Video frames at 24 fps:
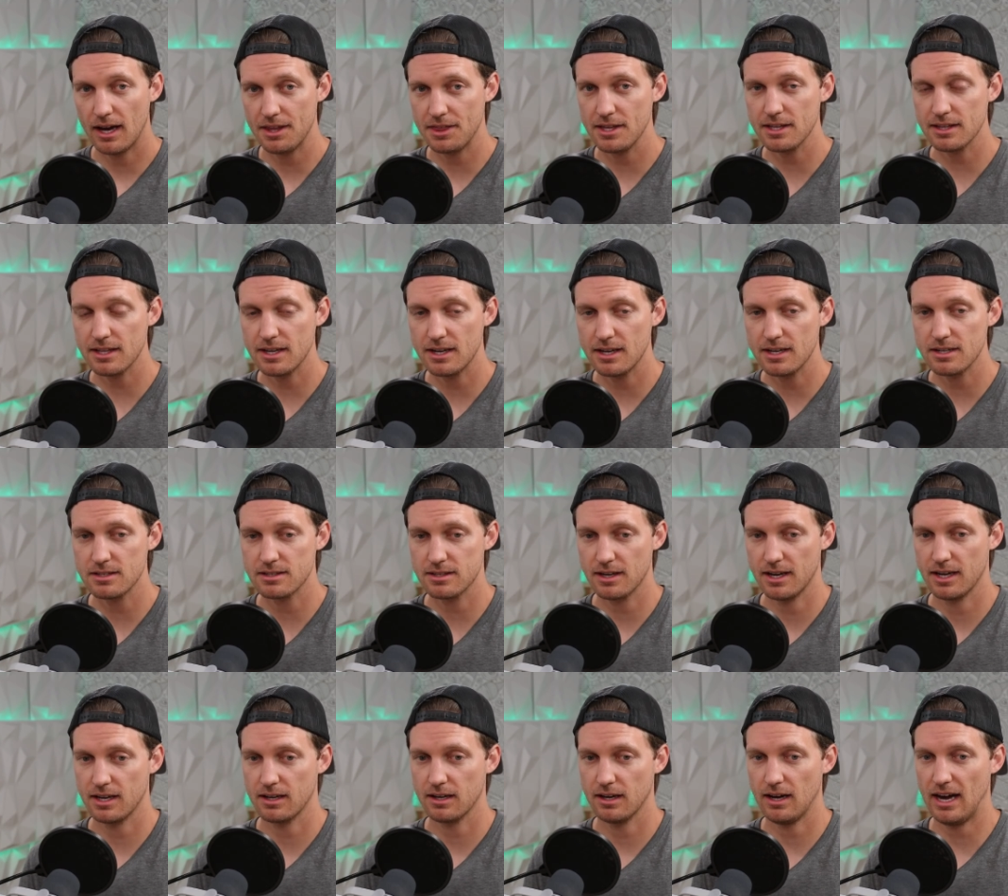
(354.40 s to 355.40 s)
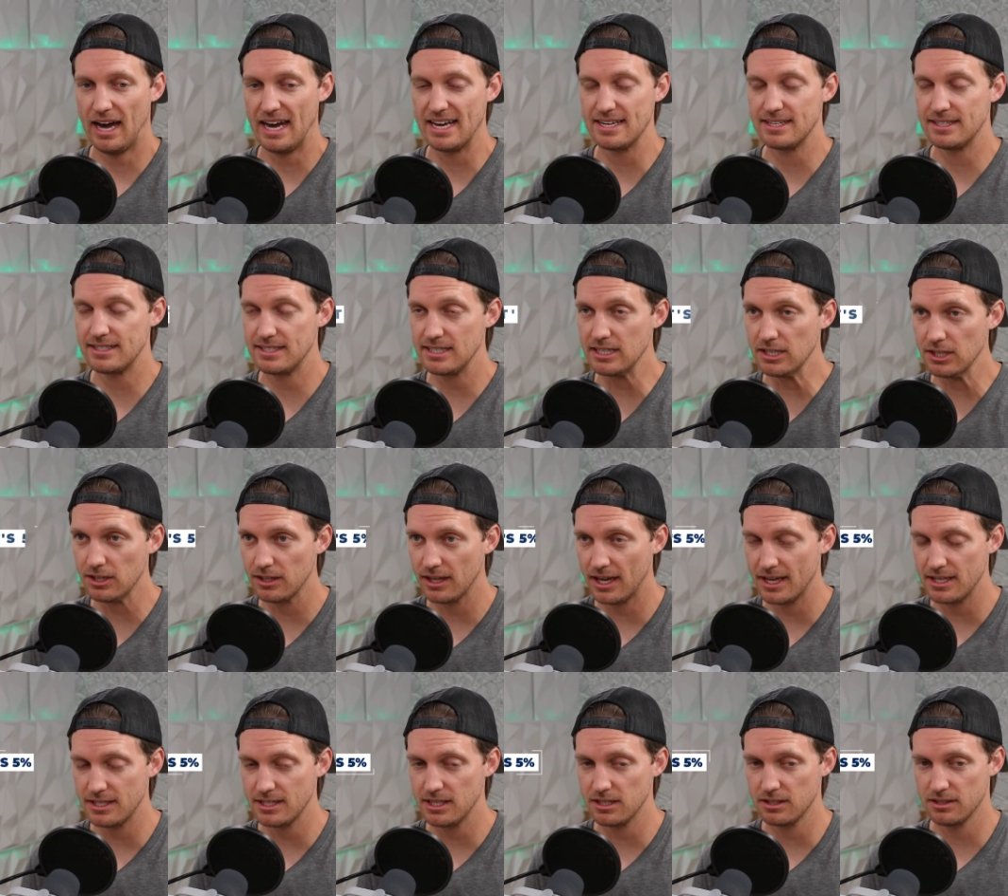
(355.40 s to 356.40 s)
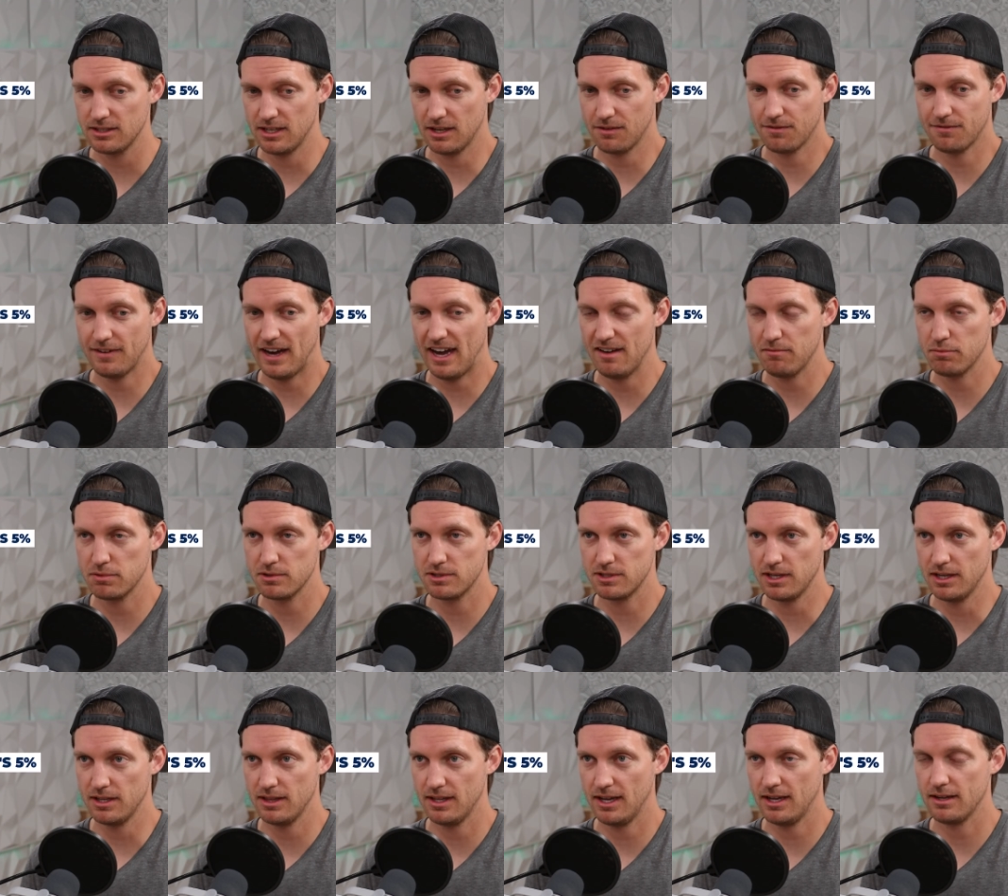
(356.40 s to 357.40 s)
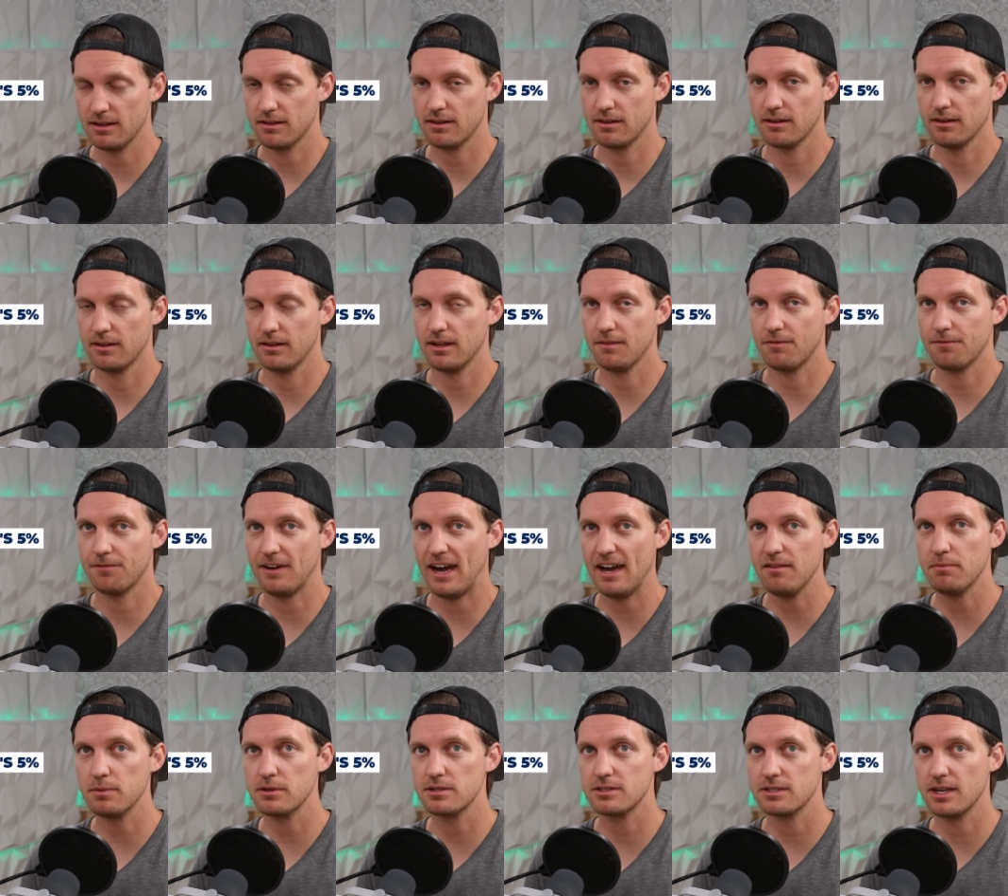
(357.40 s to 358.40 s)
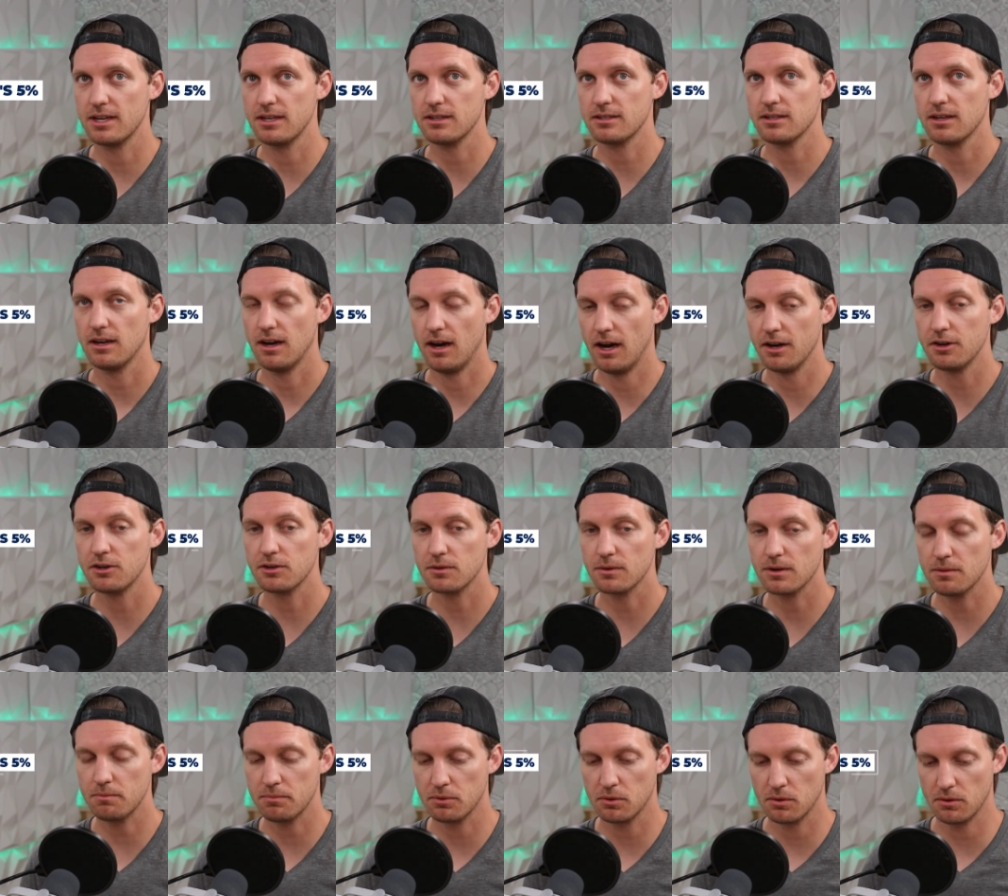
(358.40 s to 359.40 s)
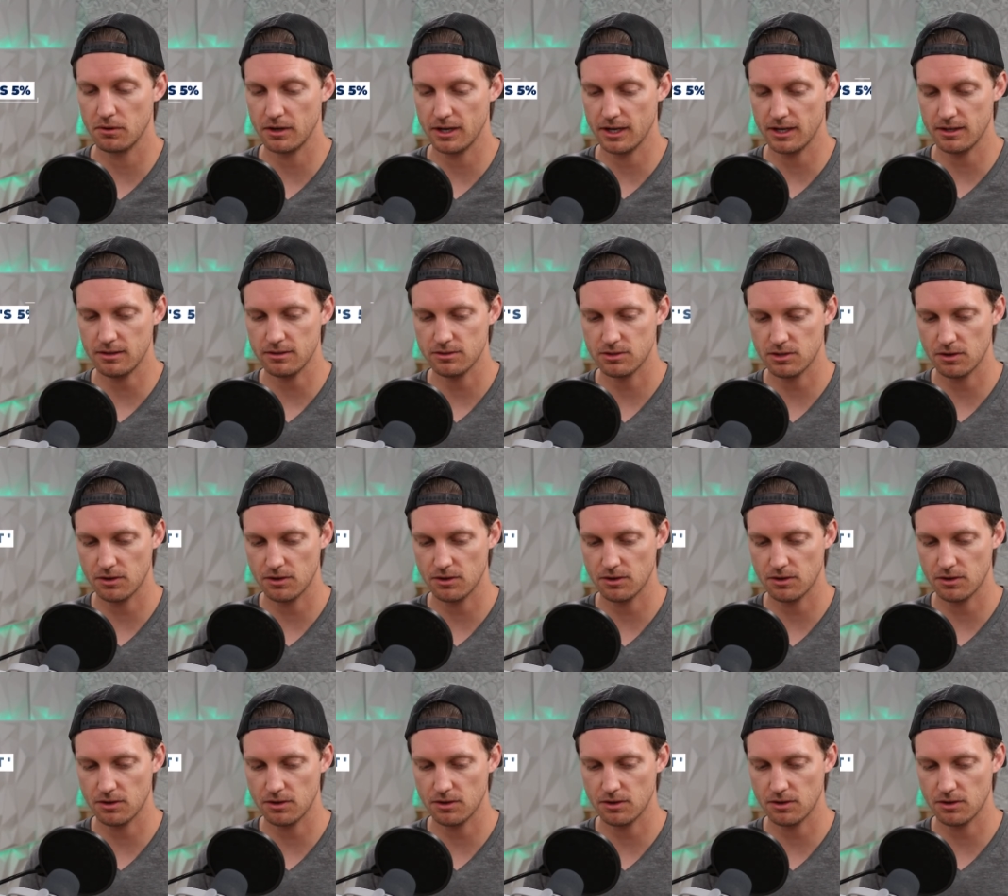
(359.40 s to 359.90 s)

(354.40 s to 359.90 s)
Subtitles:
I think that is like ideal is like 5%. And that 5% underreporting.